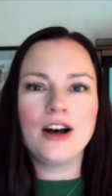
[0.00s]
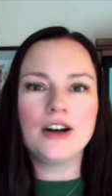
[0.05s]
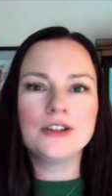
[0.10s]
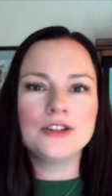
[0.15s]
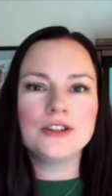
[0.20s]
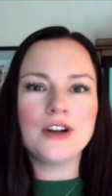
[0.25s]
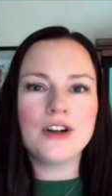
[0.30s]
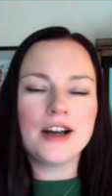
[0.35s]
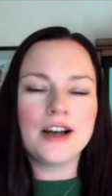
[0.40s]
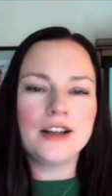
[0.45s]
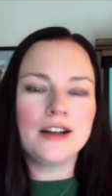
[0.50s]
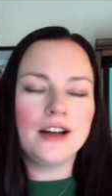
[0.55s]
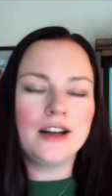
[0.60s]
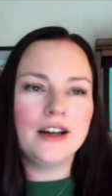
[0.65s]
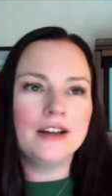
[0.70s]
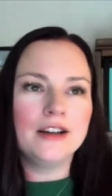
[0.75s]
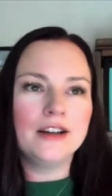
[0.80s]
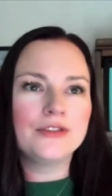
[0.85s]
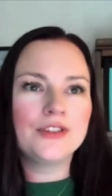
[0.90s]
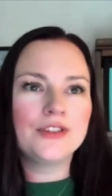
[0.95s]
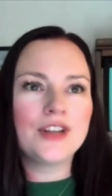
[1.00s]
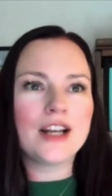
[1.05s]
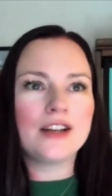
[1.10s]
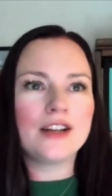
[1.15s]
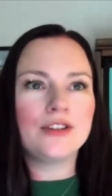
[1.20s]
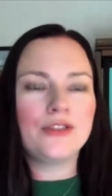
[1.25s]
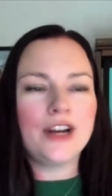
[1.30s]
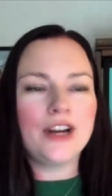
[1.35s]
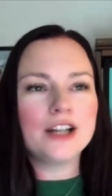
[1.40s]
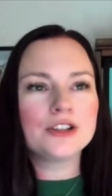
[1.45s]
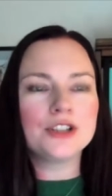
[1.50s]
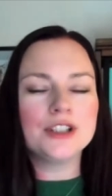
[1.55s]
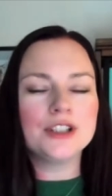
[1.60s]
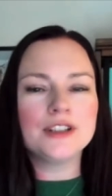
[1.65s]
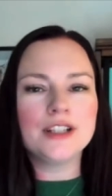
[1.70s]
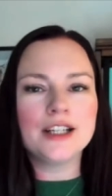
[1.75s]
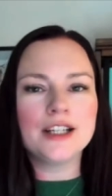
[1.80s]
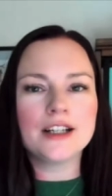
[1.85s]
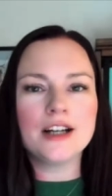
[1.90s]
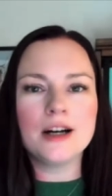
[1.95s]
a lot of
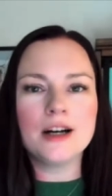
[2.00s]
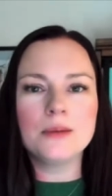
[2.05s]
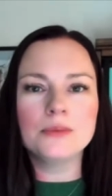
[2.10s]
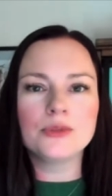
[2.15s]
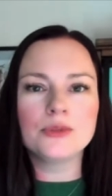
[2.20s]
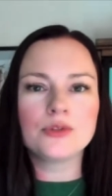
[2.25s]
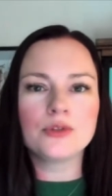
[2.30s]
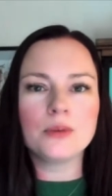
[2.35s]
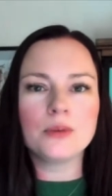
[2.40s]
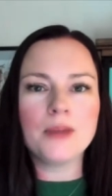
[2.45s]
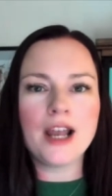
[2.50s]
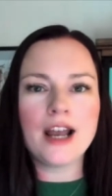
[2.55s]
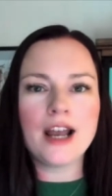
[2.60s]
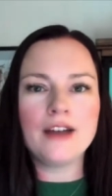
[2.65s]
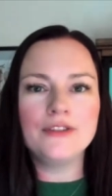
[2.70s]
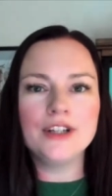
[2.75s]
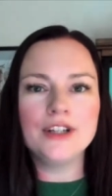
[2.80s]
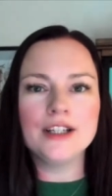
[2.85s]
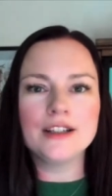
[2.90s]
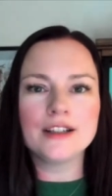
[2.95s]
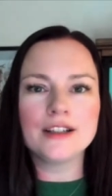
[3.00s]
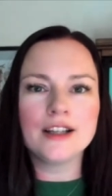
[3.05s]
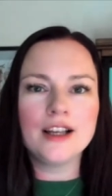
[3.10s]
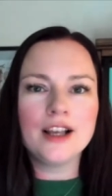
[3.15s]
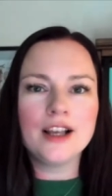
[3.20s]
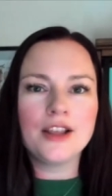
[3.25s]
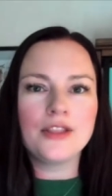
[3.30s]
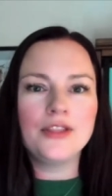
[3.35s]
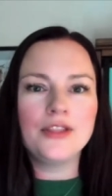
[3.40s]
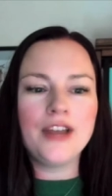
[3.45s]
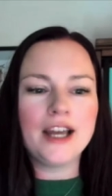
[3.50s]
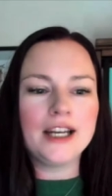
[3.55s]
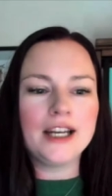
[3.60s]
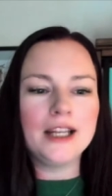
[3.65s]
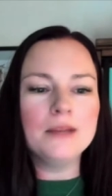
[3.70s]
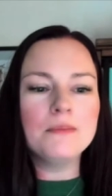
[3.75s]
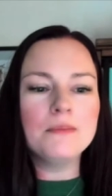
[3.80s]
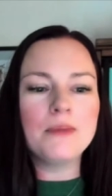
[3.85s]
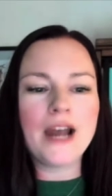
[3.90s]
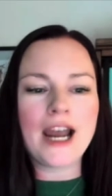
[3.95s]
satisfaction that comes from having
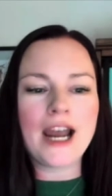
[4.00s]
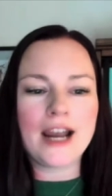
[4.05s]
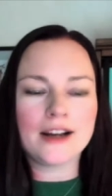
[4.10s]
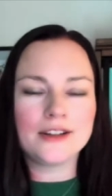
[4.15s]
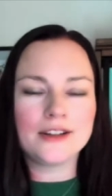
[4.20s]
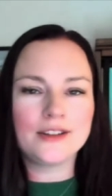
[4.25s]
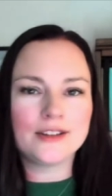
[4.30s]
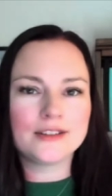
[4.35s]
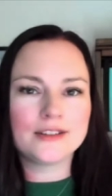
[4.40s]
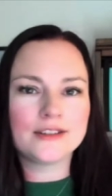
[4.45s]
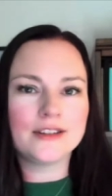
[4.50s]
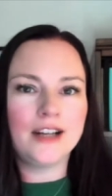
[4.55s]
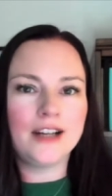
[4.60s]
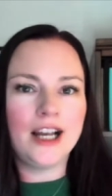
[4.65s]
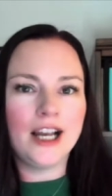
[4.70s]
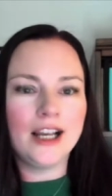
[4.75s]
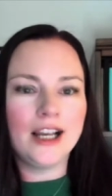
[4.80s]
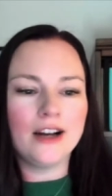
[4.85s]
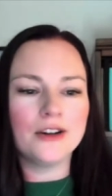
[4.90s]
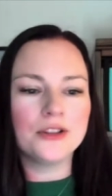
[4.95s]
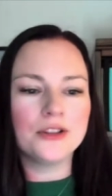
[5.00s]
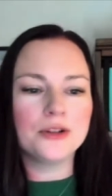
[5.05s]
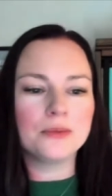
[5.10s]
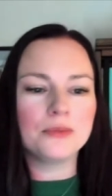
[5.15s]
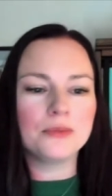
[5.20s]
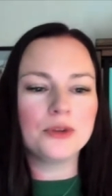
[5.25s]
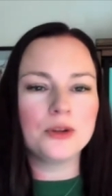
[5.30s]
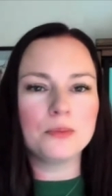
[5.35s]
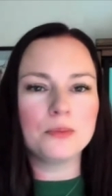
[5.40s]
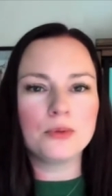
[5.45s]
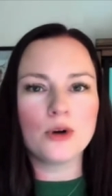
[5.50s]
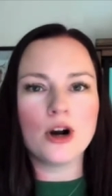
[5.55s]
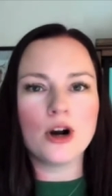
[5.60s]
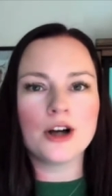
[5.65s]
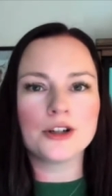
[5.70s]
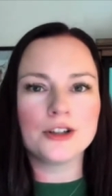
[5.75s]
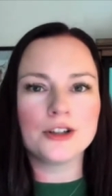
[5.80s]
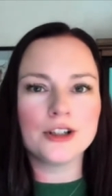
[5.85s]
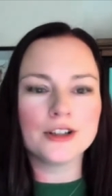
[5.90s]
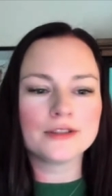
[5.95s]
that impact on the
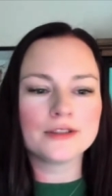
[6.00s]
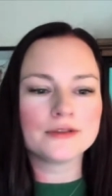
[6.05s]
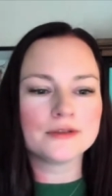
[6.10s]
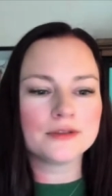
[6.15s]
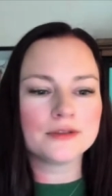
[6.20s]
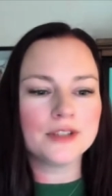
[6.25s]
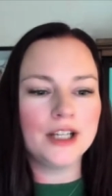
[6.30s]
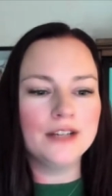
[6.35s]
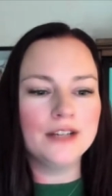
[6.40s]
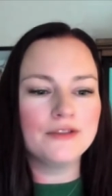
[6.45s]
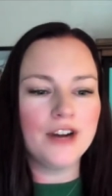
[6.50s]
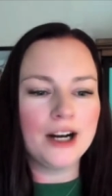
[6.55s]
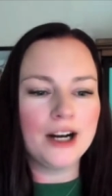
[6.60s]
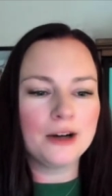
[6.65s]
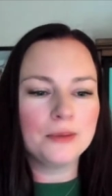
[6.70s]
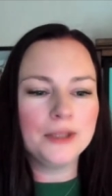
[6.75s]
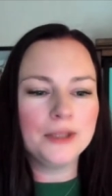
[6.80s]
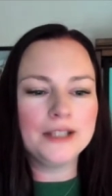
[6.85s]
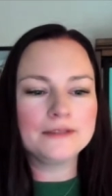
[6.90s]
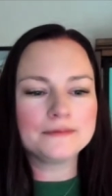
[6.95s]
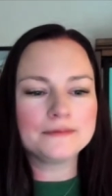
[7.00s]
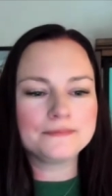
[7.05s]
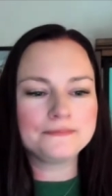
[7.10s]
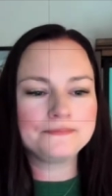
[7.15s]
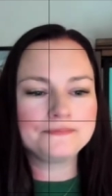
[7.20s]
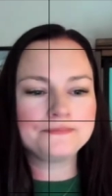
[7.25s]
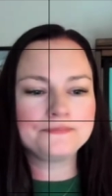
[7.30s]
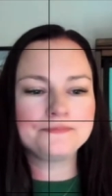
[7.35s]
broader environment.